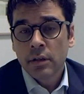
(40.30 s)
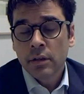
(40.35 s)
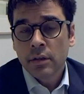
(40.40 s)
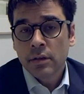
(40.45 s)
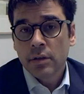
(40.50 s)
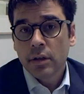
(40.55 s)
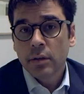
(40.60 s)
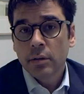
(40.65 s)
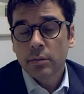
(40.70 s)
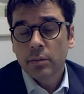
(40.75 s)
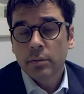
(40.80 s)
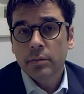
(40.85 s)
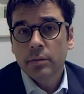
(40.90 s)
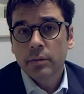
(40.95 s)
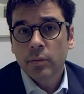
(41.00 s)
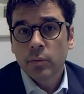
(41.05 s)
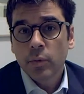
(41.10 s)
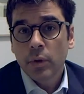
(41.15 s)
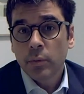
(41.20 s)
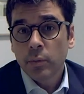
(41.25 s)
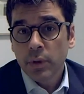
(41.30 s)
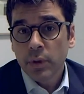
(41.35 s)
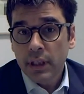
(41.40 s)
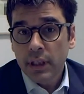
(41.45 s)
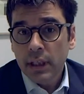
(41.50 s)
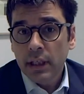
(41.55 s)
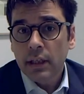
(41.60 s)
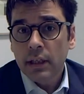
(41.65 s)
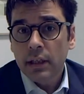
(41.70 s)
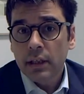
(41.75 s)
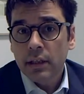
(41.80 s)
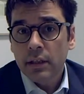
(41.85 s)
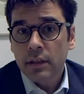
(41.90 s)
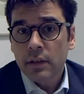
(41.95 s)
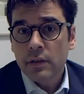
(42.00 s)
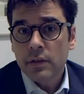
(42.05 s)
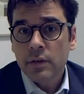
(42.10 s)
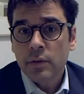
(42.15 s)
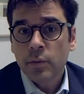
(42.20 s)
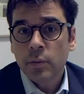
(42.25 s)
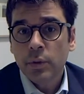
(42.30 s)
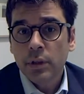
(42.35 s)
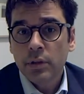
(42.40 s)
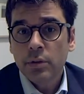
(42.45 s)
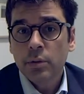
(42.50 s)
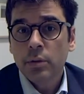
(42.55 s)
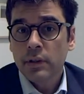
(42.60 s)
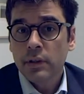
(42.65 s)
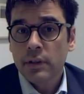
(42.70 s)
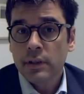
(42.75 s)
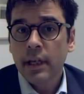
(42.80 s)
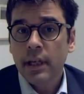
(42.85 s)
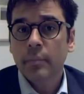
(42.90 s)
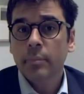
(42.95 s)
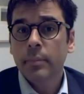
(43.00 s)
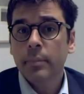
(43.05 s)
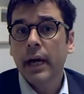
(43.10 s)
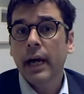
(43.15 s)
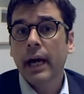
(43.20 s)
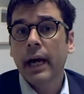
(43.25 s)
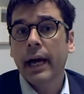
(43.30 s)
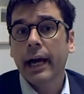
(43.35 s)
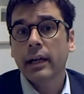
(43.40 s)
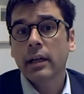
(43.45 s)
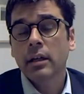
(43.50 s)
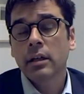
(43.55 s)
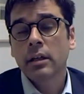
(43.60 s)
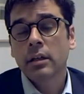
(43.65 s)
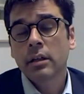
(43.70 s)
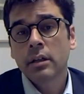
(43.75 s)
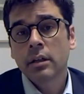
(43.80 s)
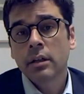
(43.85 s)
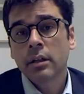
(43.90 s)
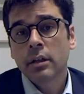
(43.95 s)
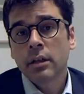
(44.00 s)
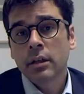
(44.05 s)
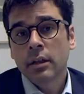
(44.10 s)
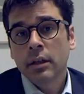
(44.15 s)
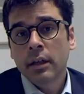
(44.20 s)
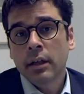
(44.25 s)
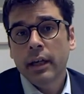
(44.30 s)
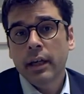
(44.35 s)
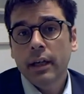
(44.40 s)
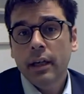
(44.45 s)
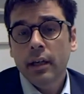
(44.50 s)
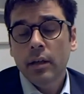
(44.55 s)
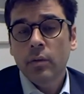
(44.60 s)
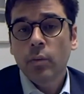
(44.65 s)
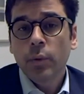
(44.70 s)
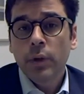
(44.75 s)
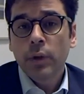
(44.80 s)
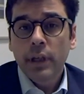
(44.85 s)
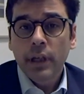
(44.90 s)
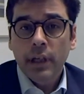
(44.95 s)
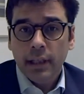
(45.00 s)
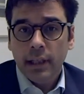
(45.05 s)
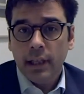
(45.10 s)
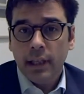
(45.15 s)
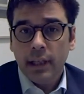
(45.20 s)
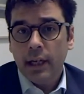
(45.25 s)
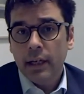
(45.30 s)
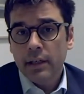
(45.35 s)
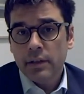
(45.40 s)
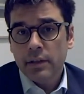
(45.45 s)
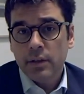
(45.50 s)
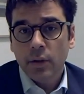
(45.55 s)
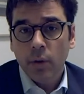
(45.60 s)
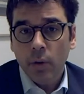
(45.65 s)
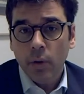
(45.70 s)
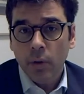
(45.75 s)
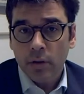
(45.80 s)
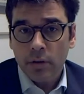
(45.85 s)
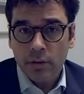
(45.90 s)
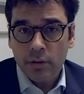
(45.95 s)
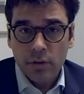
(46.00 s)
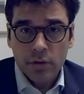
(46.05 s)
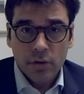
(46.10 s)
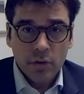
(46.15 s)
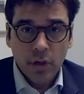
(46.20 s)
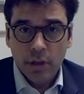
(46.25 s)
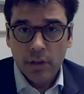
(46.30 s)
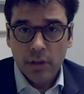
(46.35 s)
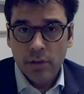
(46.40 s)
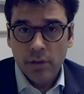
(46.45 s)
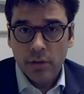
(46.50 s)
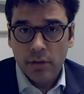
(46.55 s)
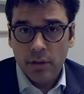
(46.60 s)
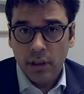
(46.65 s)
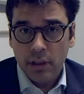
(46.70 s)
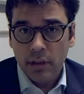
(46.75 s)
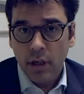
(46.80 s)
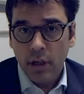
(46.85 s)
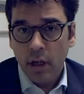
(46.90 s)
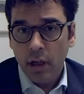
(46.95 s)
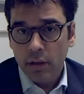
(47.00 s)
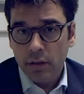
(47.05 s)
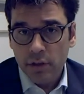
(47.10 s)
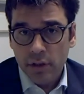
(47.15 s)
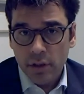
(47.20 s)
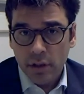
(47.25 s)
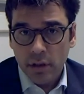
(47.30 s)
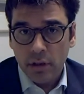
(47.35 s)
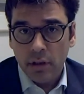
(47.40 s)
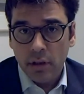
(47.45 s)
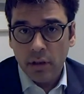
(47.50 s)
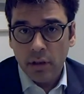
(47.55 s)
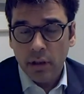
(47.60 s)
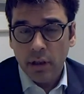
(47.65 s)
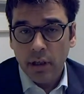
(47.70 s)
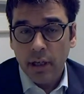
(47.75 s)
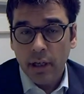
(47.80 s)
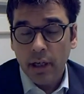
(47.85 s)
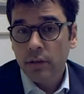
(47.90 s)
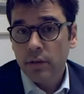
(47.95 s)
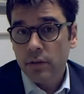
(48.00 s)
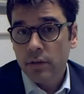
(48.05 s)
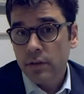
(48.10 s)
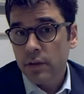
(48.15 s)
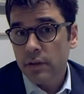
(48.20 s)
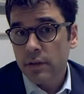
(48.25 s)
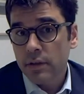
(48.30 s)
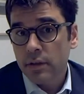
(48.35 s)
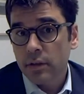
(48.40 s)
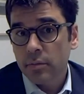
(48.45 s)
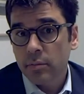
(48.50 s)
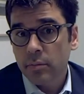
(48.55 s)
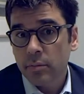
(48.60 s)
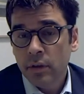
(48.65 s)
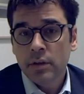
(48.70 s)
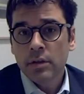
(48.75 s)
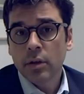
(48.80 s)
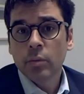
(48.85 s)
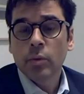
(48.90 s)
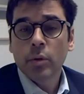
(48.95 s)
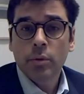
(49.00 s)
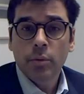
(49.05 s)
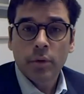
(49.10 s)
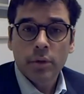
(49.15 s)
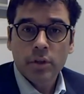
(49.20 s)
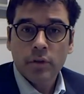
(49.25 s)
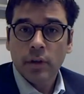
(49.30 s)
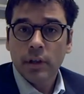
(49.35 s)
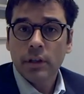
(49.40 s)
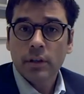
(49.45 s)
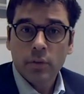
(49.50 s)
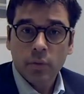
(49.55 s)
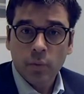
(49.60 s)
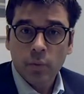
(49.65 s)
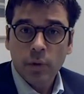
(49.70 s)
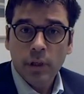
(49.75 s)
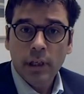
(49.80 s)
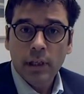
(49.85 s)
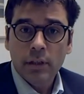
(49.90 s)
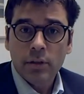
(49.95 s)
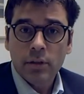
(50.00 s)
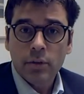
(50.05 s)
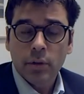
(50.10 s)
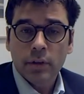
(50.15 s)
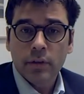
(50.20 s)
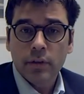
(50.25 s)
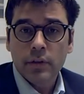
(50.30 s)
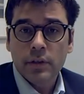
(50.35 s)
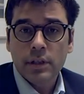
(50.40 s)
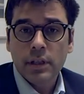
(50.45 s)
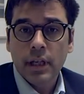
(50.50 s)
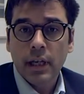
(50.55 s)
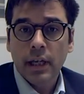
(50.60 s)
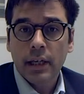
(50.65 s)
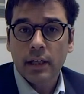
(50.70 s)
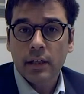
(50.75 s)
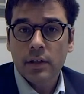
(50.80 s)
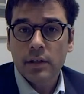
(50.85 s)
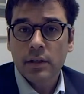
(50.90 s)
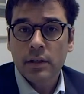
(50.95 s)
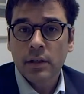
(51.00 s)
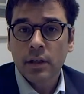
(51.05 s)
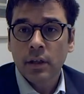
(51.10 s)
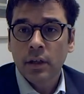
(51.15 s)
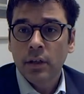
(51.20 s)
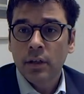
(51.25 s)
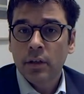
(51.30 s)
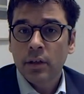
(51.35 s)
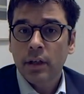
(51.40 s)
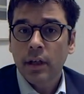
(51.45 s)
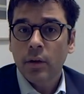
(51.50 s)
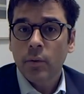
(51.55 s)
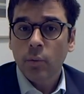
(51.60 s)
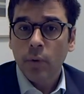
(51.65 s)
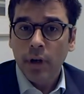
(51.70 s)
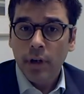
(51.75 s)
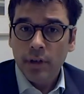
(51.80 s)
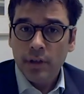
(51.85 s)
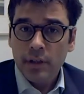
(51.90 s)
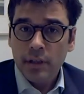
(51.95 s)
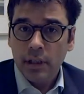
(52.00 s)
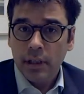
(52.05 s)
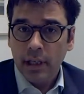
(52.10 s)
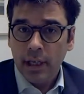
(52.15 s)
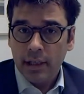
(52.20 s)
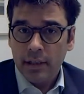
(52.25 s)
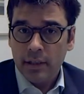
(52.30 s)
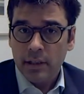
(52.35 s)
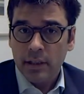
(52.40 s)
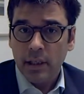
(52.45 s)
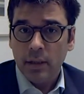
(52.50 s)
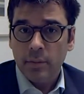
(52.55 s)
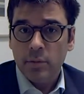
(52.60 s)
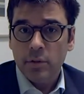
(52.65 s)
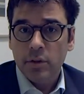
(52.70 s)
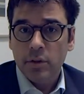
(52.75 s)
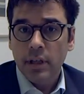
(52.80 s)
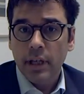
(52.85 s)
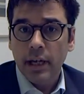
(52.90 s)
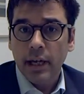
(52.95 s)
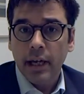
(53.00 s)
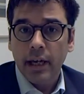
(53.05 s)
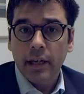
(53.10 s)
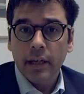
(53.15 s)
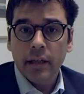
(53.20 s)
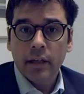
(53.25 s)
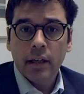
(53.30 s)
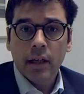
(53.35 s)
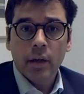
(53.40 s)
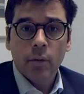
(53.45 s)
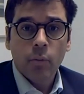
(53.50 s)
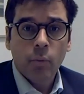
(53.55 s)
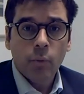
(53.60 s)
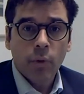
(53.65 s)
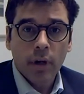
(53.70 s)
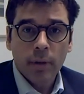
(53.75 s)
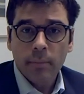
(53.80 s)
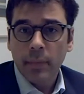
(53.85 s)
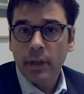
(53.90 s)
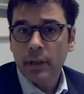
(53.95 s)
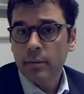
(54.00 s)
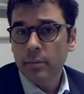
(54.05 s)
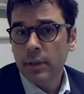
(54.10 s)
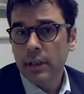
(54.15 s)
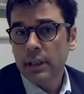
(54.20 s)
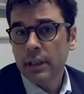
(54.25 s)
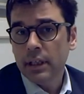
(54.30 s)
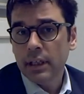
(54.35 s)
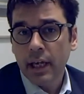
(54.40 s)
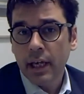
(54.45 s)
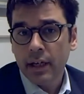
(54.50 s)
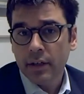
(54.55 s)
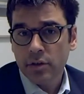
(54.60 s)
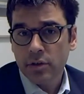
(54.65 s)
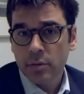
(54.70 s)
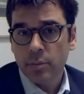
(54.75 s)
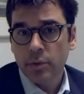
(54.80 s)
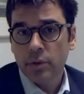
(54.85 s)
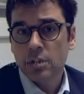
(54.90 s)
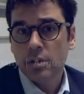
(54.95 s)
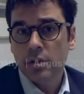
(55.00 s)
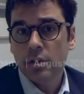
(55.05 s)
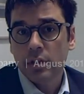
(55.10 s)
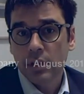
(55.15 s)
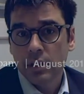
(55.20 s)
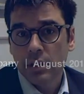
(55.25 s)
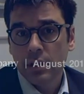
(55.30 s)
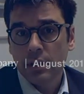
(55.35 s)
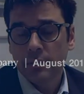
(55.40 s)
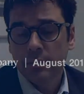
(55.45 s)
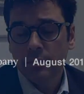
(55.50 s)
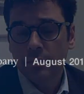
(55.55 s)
So what we did is we took a step back and we analyzed the whole construction technology ecosystem. What we were trying to really to understand is, okay, where is the landscape today and where may be the next opportunity?